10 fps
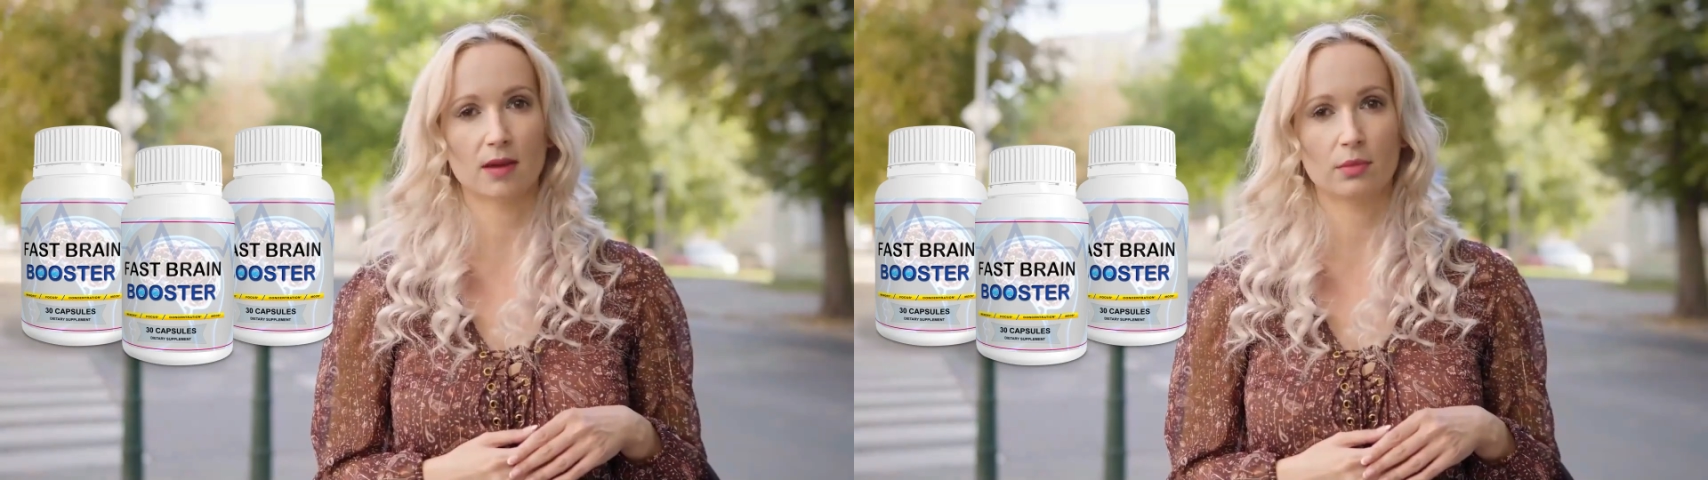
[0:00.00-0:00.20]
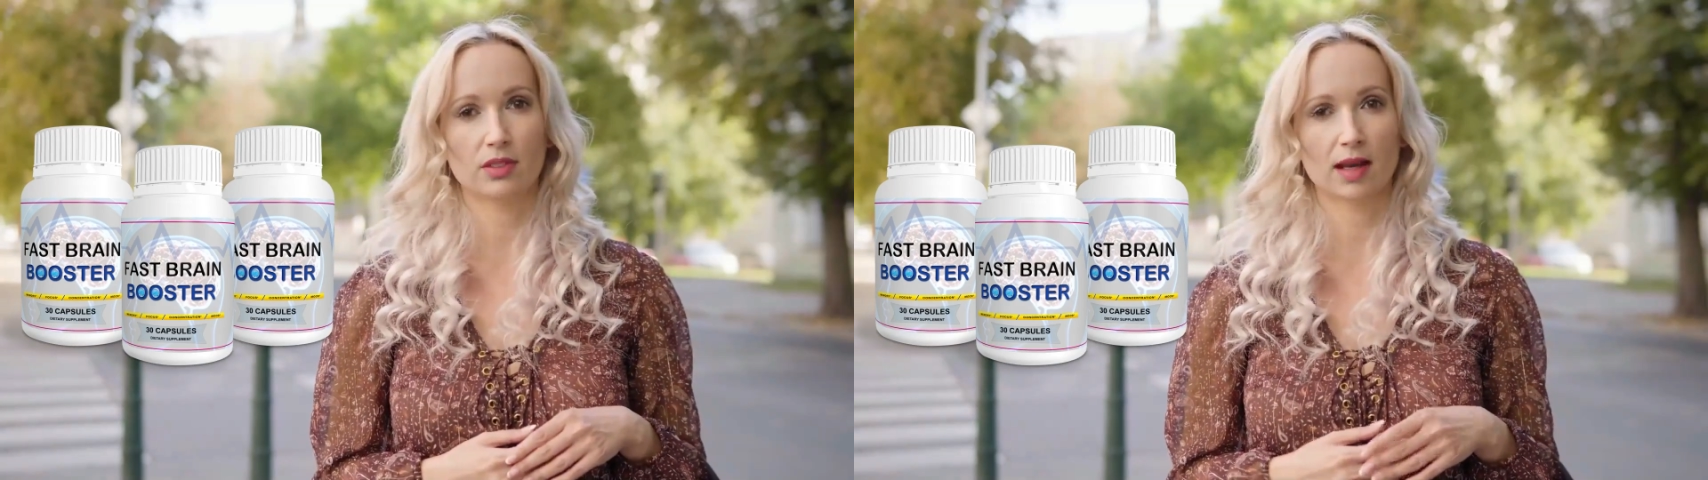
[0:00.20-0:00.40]

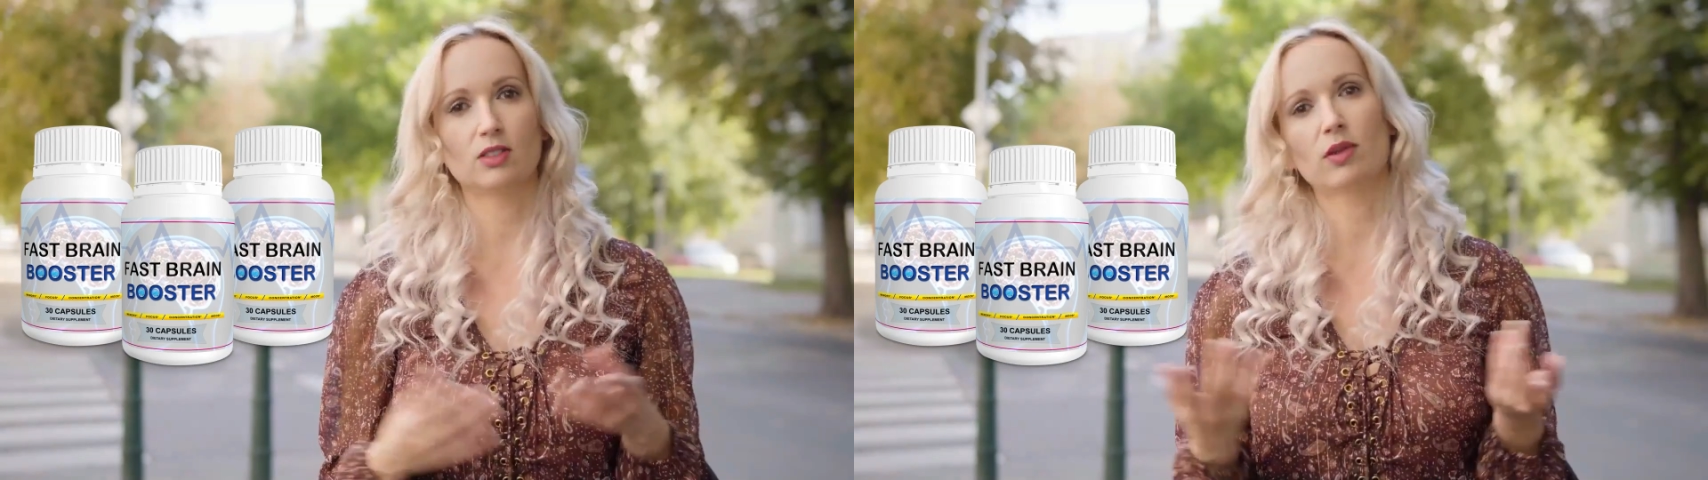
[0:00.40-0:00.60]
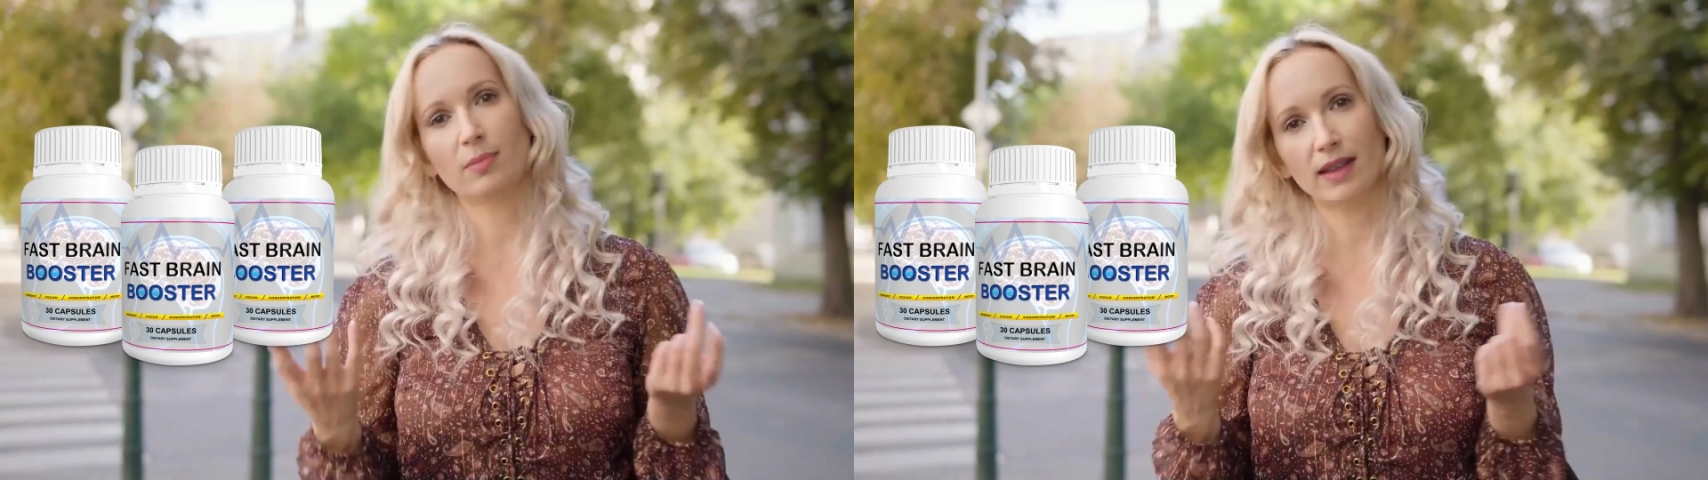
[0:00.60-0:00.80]
and
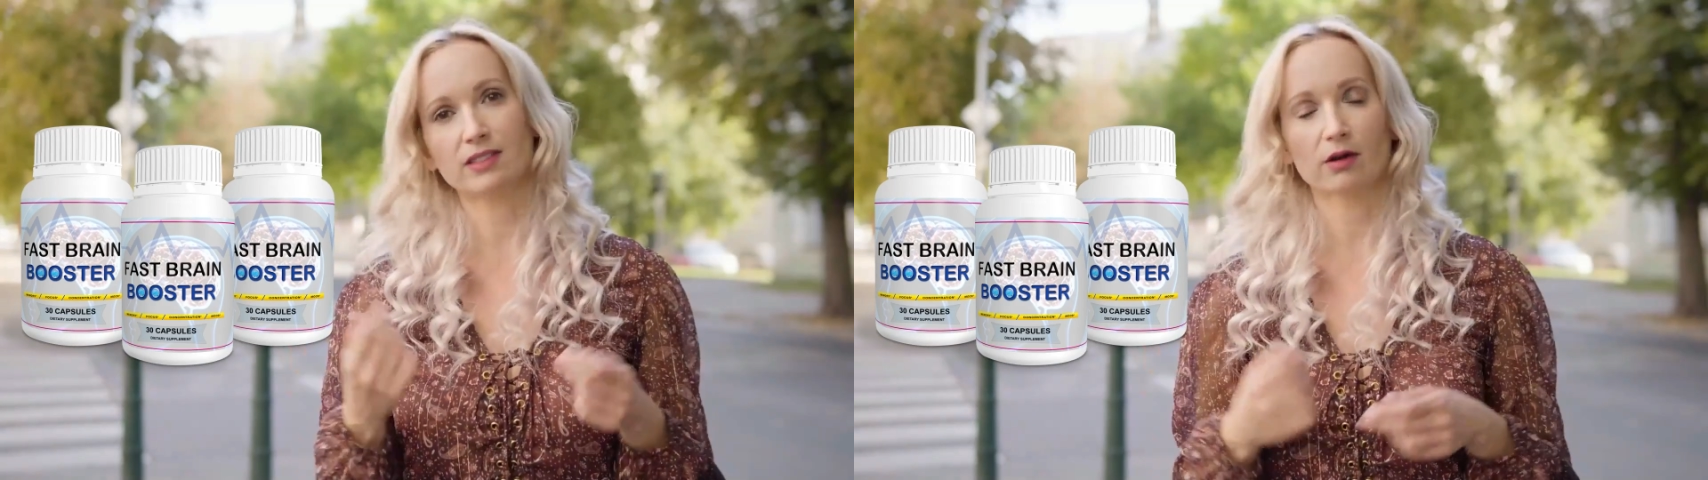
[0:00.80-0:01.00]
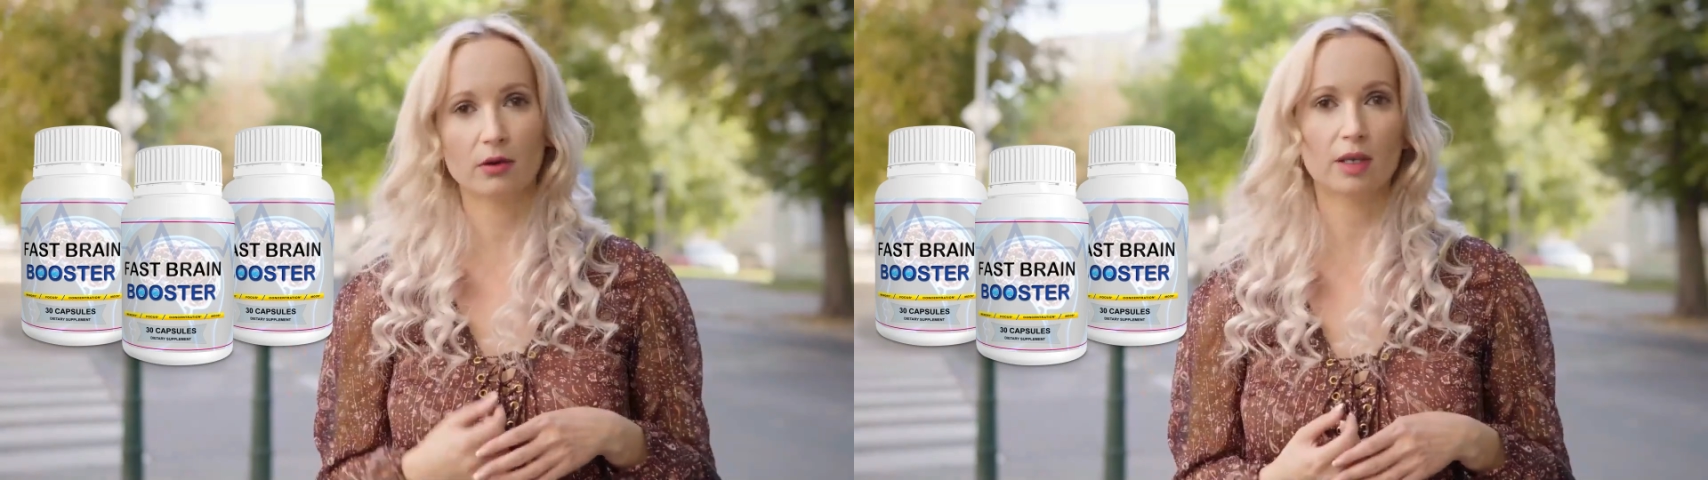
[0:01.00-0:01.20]
protect your
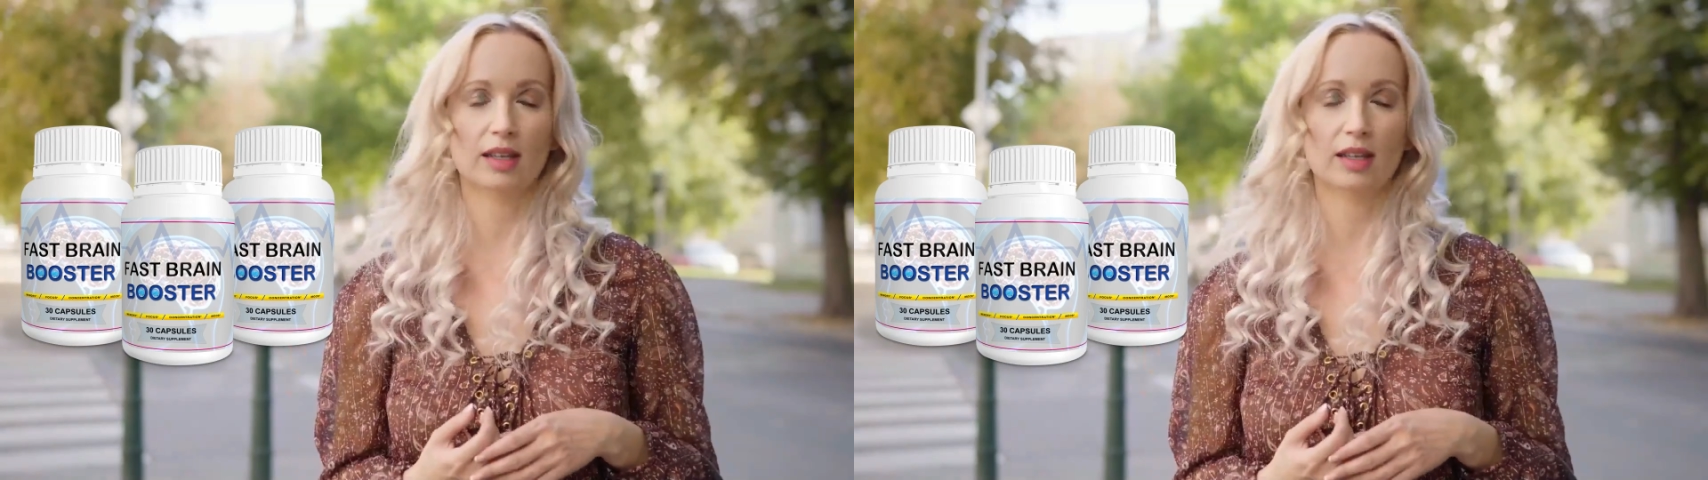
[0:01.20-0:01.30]
mental